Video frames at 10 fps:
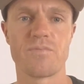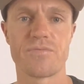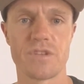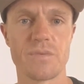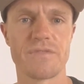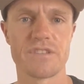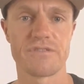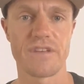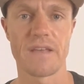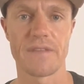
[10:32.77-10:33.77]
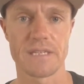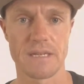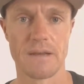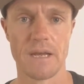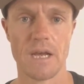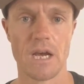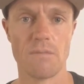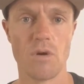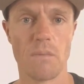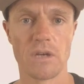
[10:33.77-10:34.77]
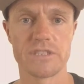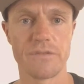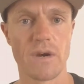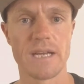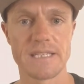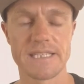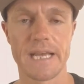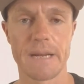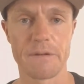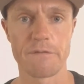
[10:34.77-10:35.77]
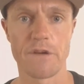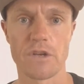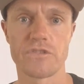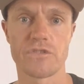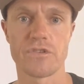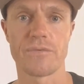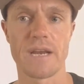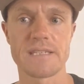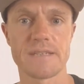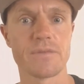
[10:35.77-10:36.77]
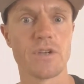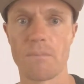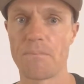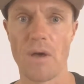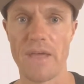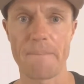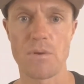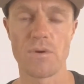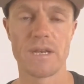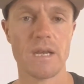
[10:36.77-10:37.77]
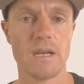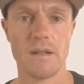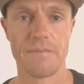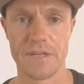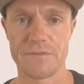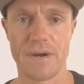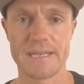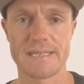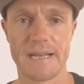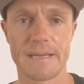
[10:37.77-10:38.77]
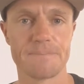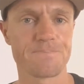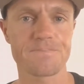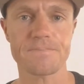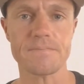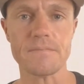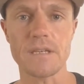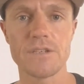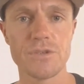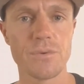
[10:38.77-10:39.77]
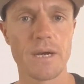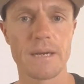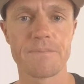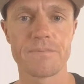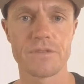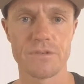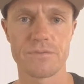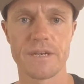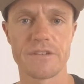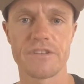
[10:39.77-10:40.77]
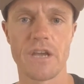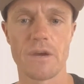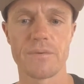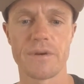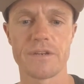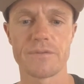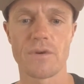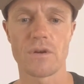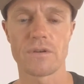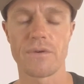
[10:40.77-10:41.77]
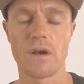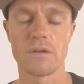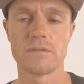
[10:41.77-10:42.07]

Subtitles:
we've just found that's a more positive way. Just get up and focus on your racing. We're not, by that point, it's race day and you're ready to go, ready to rock and roll.